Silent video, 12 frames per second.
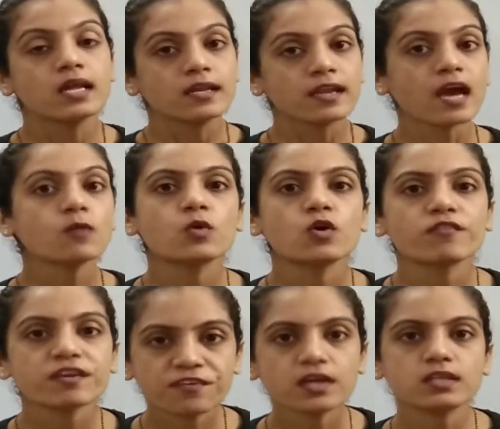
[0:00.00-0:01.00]
Now
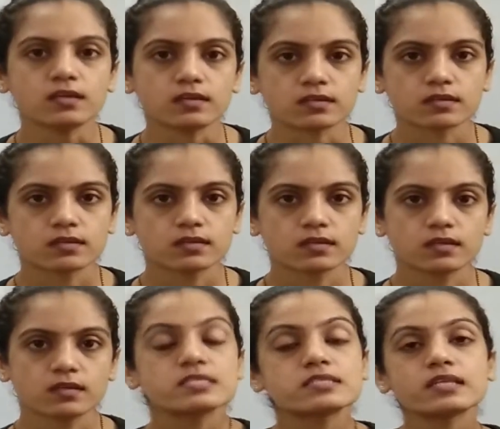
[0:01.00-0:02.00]
moving further,
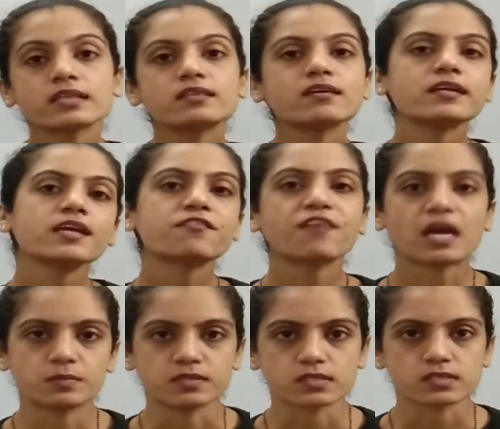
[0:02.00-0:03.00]
synthetic
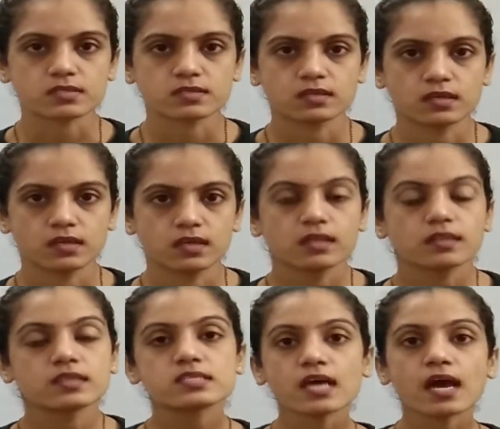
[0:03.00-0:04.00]
fibers. The
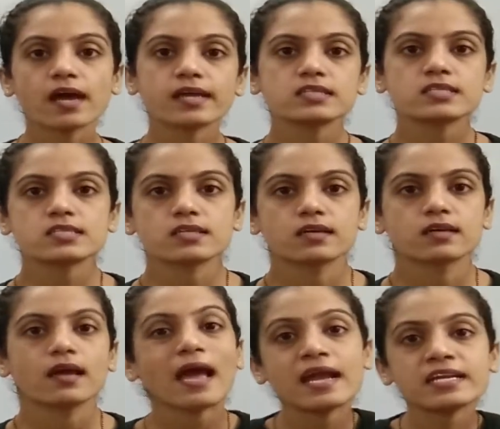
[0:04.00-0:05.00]
science
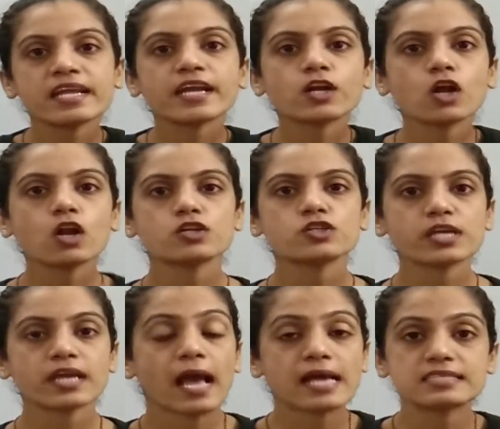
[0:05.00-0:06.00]
and technology
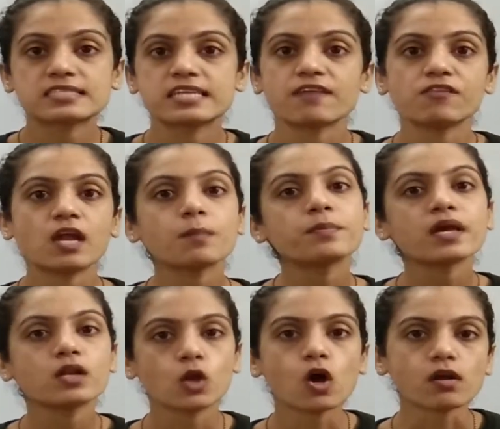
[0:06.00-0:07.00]
has developed
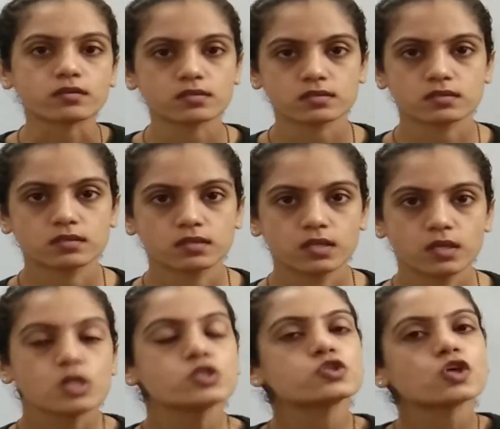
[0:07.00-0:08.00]
a lot.
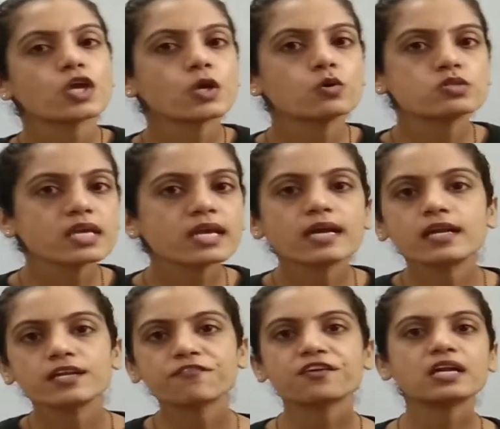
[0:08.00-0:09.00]
So using a
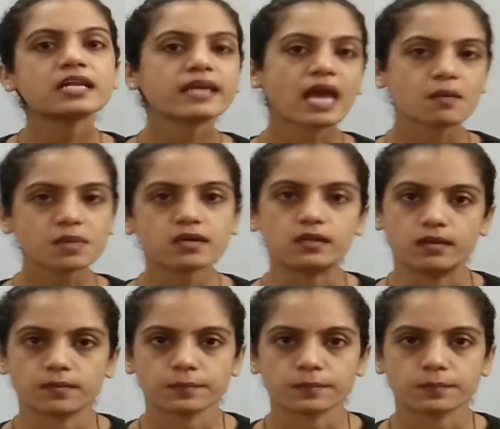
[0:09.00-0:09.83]
different chemical,